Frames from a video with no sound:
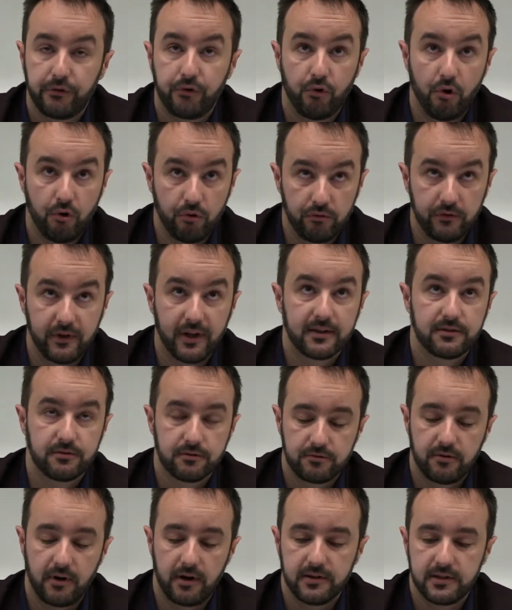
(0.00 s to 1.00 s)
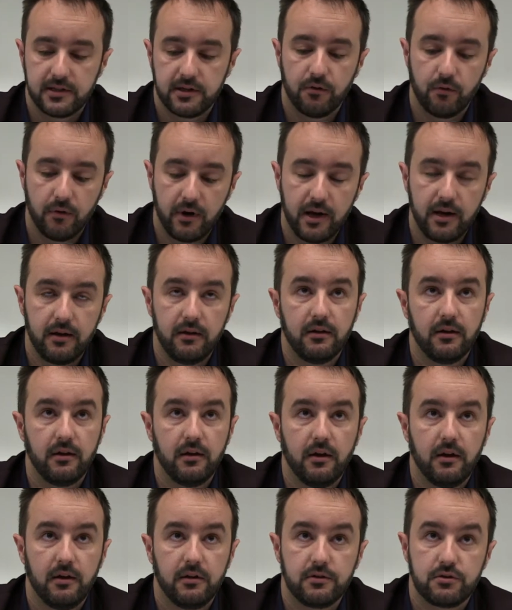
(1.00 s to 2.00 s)
throw net neutrality away
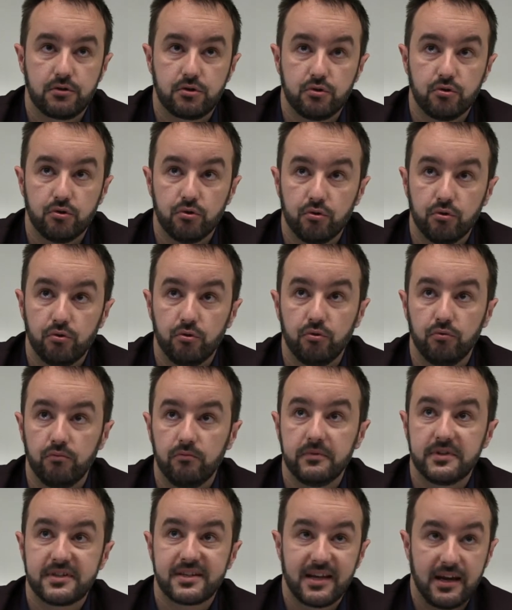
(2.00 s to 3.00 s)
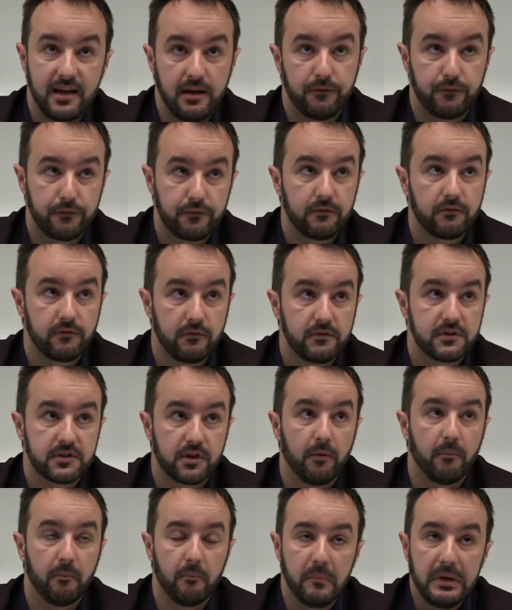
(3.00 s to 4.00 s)
to save
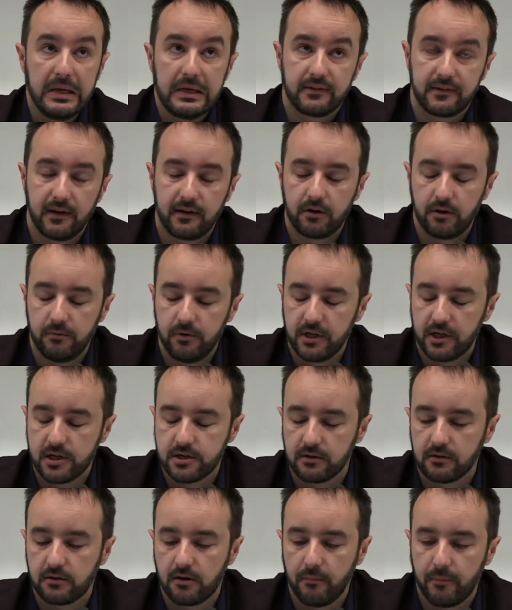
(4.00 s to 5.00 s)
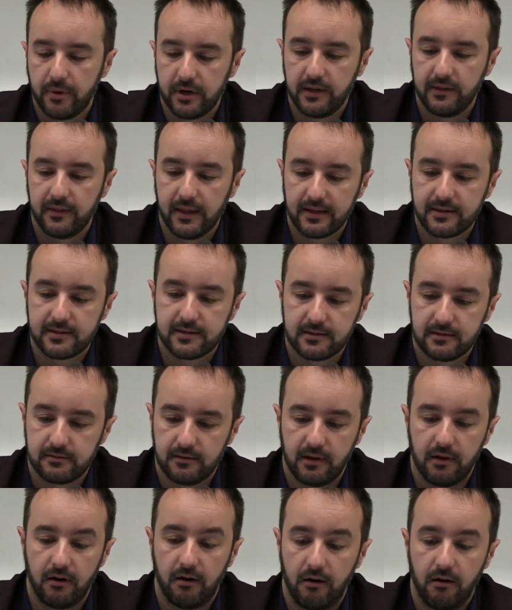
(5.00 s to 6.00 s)
some big telecommunication company that
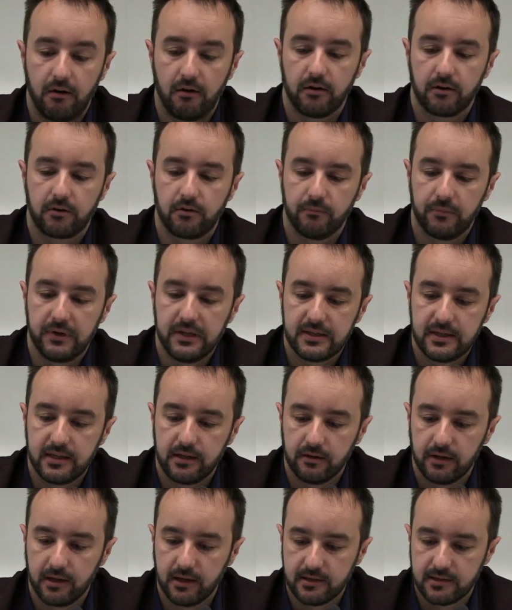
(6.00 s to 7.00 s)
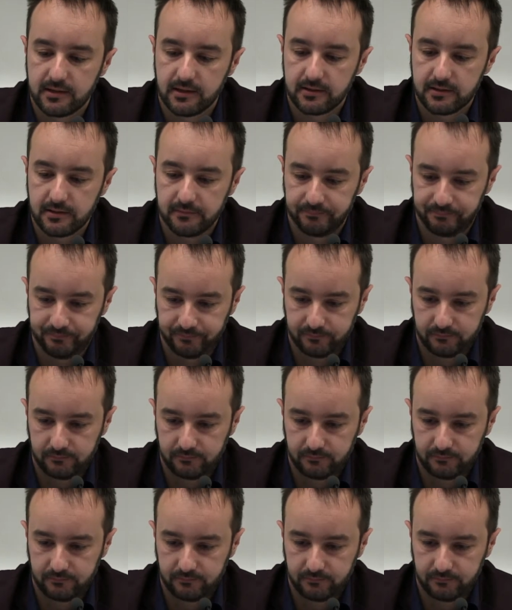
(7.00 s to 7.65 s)
are completely against it.